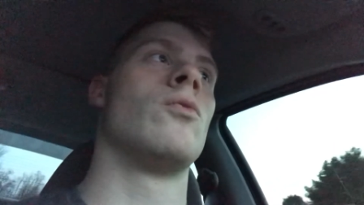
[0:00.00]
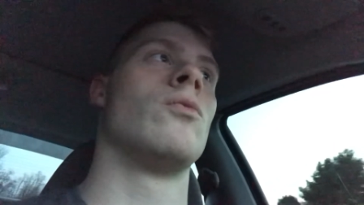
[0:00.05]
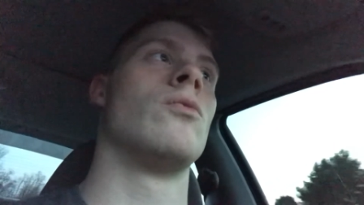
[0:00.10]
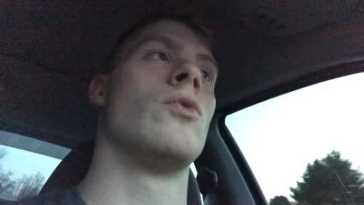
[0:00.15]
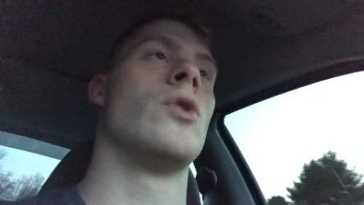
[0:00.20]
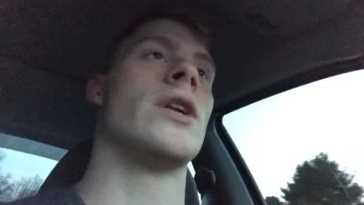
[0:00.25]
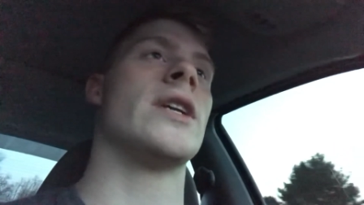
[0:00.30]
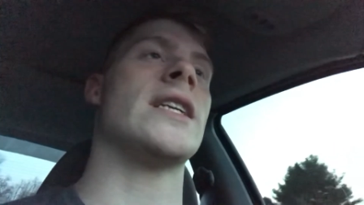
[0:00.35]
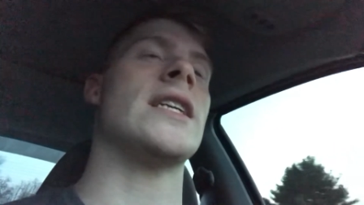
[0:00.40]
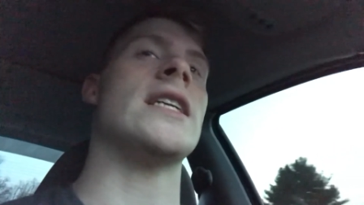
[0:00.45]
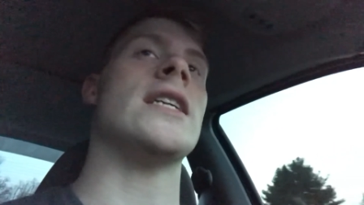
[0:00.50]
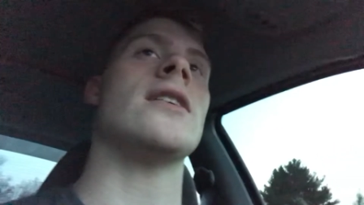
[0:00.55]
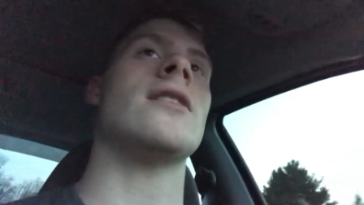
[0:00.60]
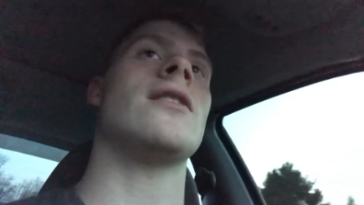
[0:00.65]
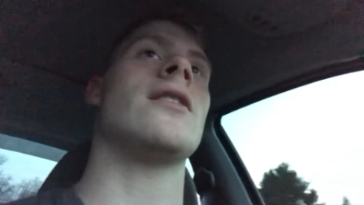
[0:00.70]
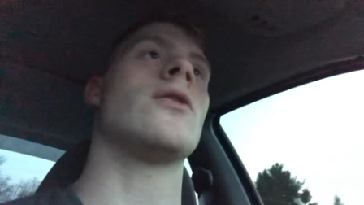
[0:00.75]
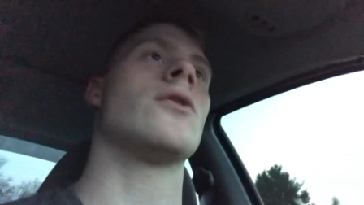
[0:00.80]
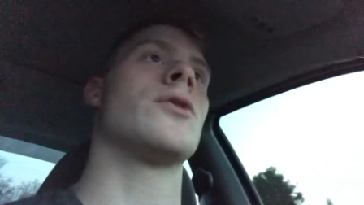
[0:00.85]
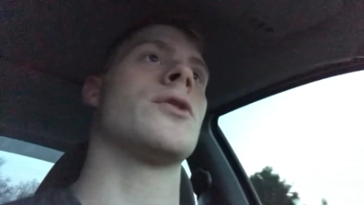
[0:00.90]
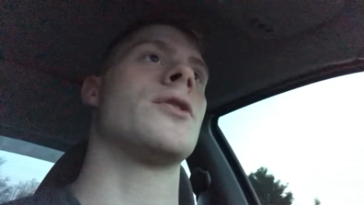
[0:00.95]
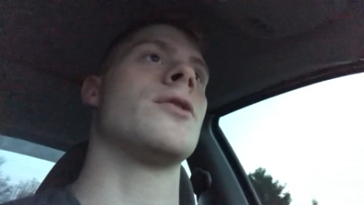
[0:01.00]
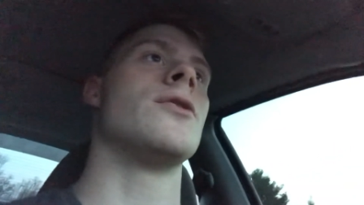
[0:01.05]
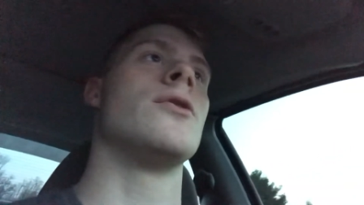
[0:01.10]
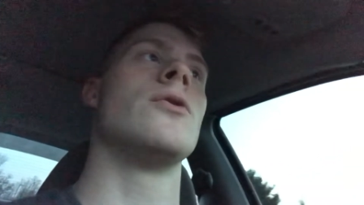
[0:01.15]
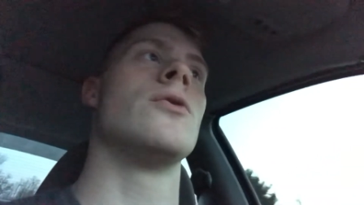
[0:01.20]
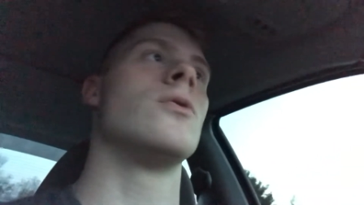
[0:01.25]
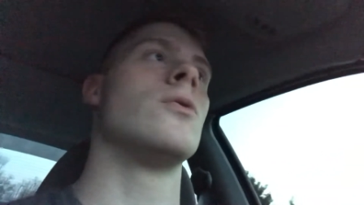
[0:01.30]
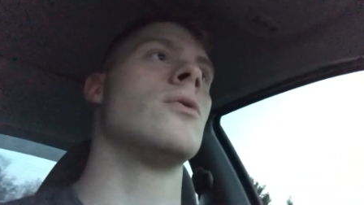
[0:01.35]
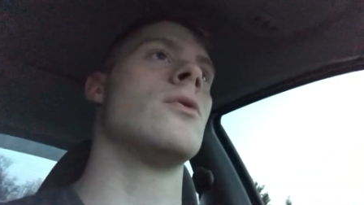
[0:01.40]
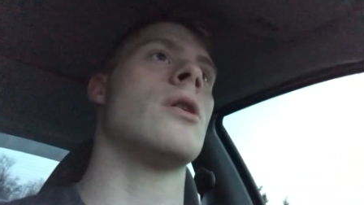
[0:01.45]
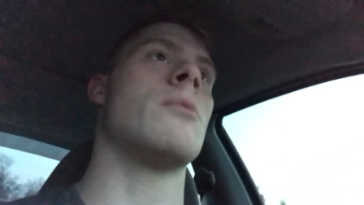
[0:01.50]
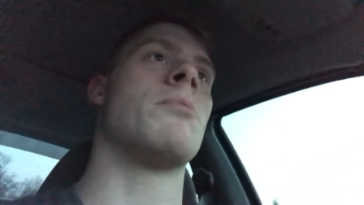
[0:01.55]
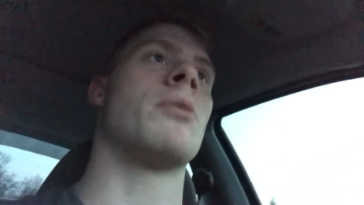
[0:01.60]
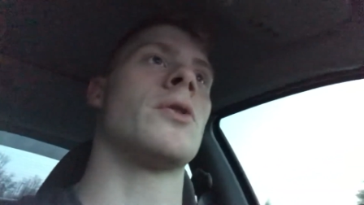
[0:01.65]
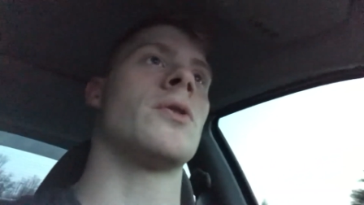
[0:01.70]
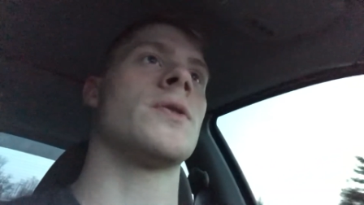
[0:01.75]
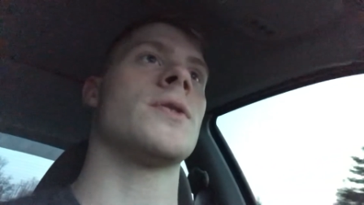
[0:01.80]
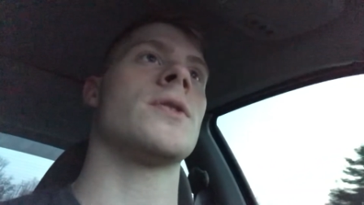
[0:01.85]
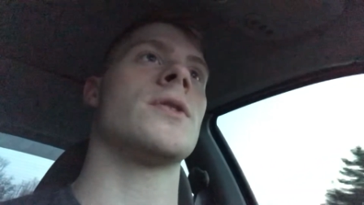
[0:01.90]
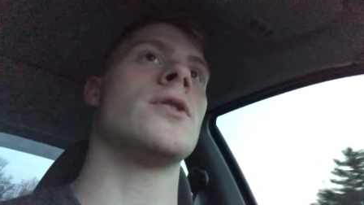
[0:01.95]
want to eat, or to a
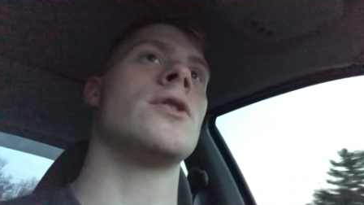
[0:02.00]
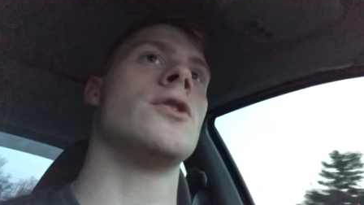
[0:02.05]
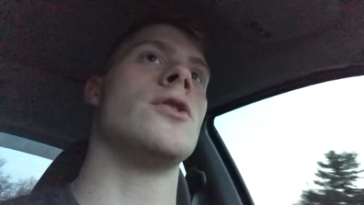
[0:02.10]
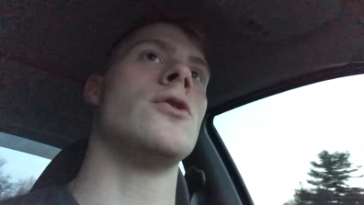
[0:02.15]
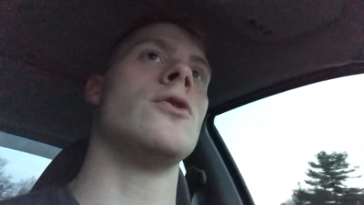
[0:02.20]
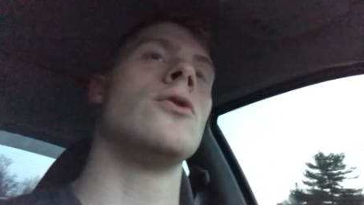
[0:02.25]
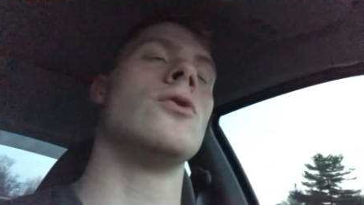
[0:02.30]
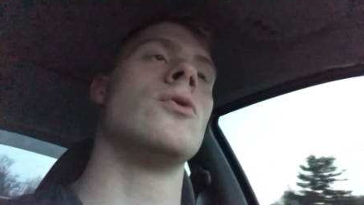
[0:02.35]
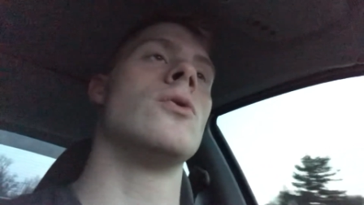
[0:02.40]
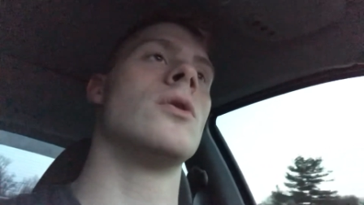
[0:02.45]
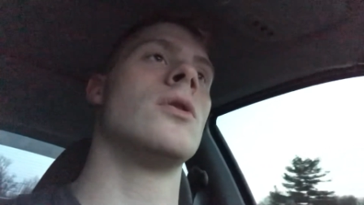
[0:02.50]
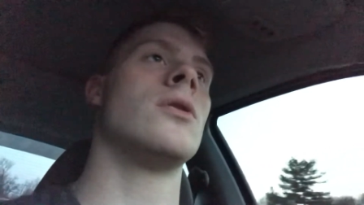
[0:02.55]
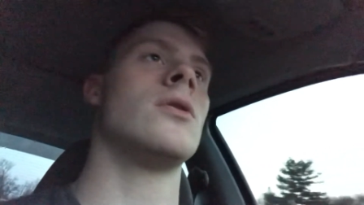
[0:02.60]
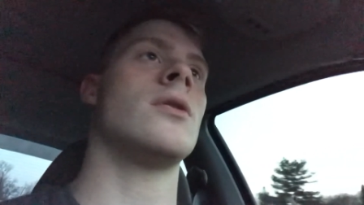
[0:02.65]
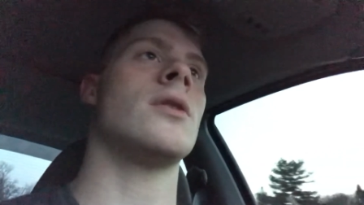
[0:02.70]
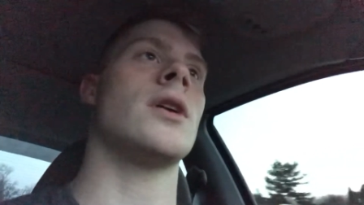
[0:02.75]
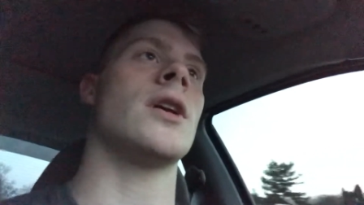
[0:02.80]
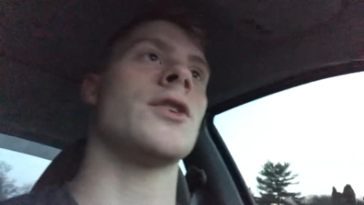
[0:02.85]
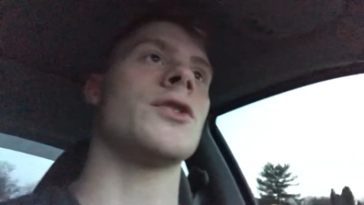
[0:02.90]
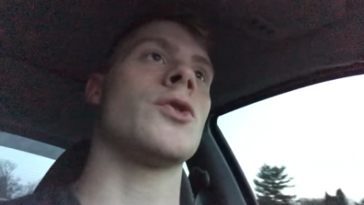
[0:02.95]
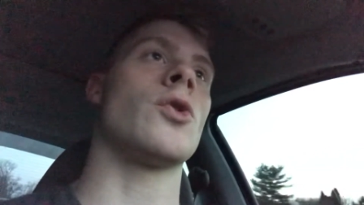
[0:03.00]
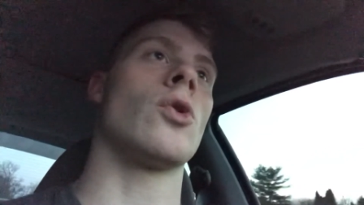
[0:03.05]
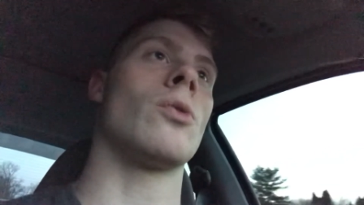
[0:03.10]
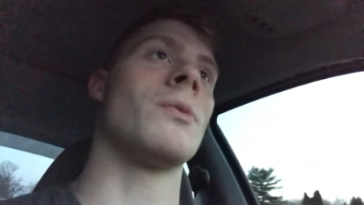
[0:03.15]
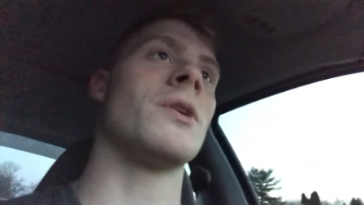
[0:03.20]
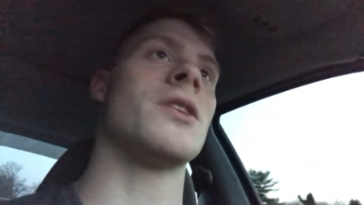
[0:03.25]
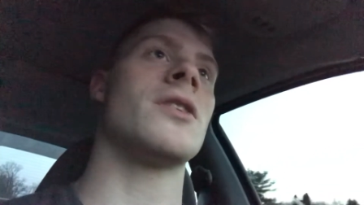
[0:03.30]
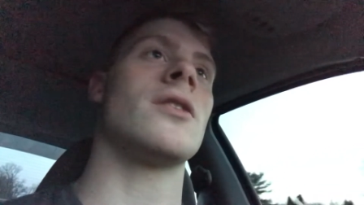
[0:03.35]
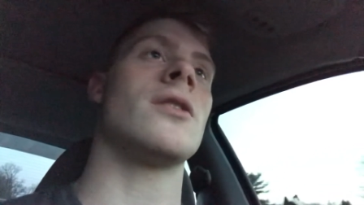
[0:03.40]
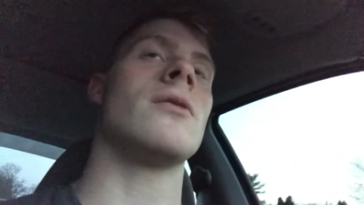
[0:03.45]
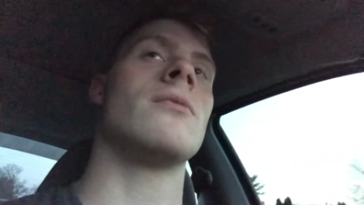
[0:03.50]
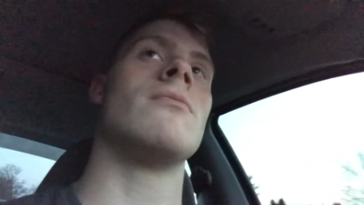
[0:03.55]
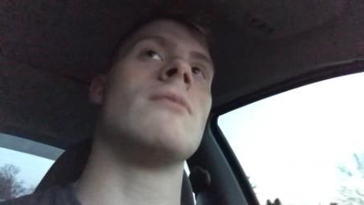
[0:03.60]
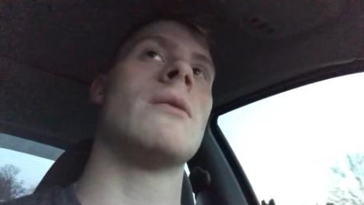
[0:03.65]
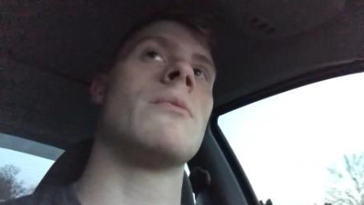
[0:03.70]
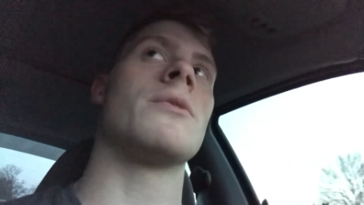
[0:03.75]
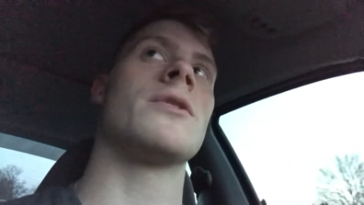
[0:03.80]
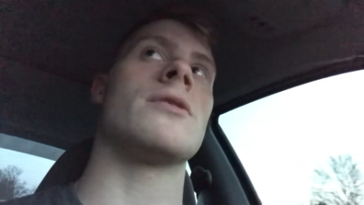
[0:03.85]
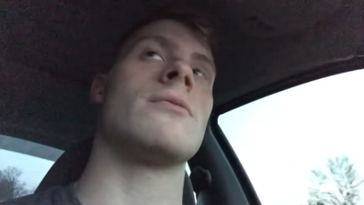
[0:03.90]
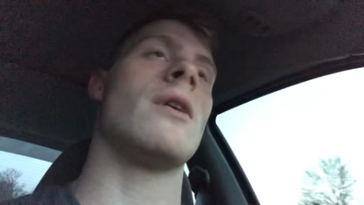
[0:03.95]
person who has tormented
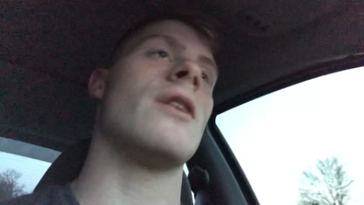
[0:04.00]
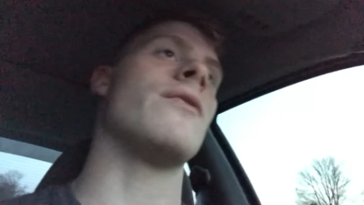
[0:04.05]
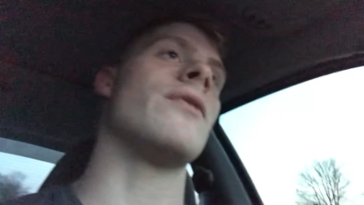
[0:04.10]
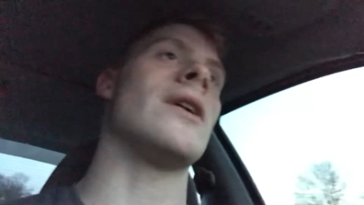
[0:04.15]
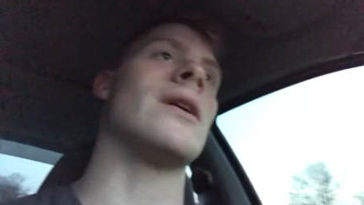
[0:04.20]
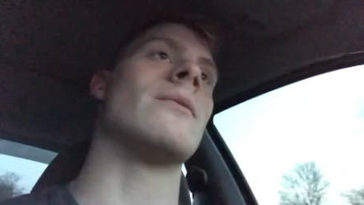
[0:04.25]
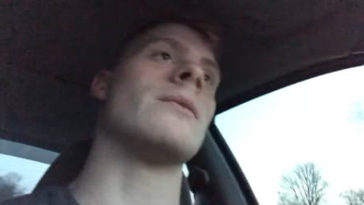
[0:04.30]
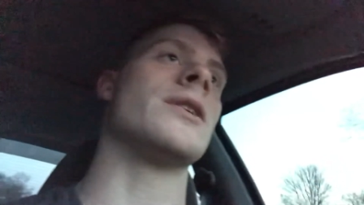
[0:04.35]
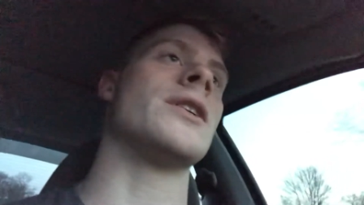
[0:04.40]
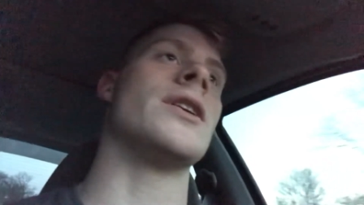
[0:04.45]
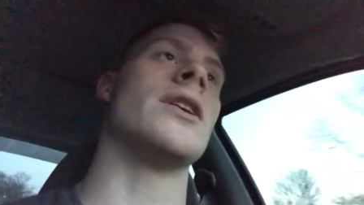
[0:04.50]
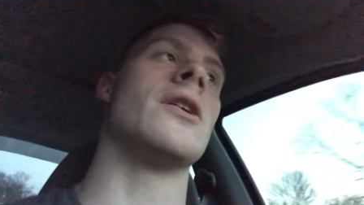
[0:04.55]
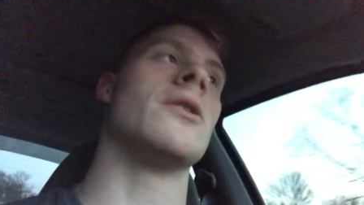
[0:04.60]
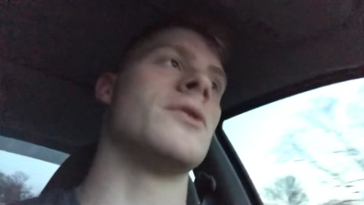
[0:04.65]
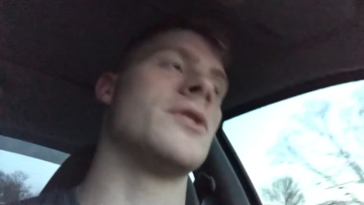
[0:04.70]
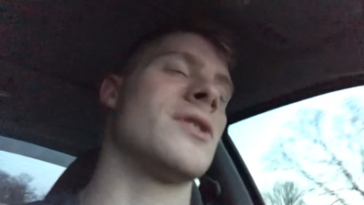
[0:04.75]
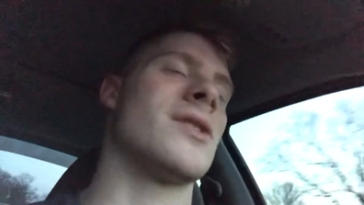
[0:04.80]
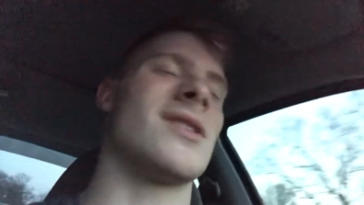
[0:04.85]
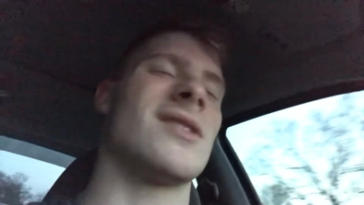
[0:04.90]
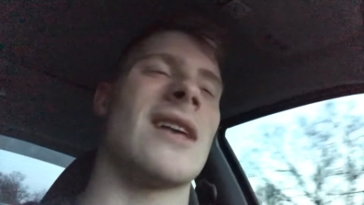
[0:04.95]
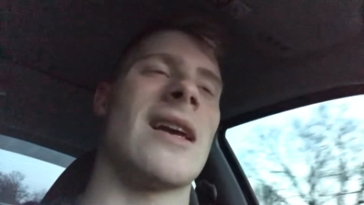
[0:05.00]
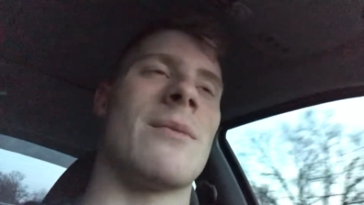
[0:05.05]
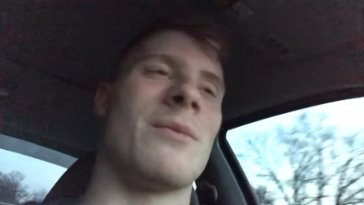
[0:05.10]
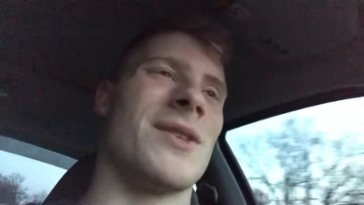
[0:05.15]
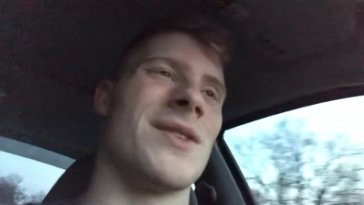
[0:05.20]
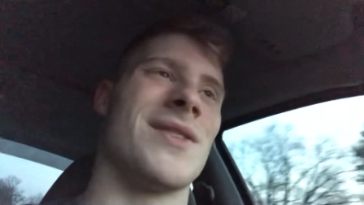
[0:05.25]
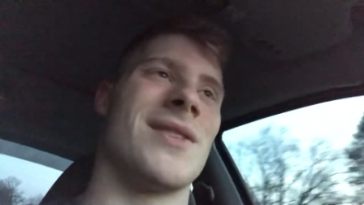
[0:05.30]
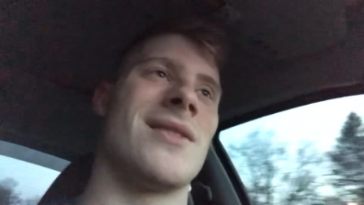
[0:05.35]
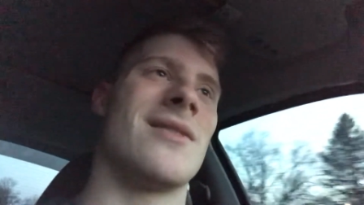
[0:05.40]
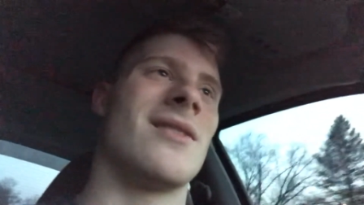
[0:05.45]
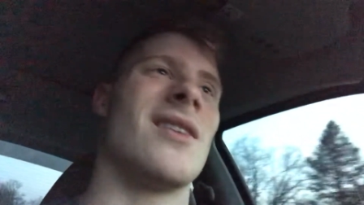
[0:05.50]
members of my family, you know, just examples.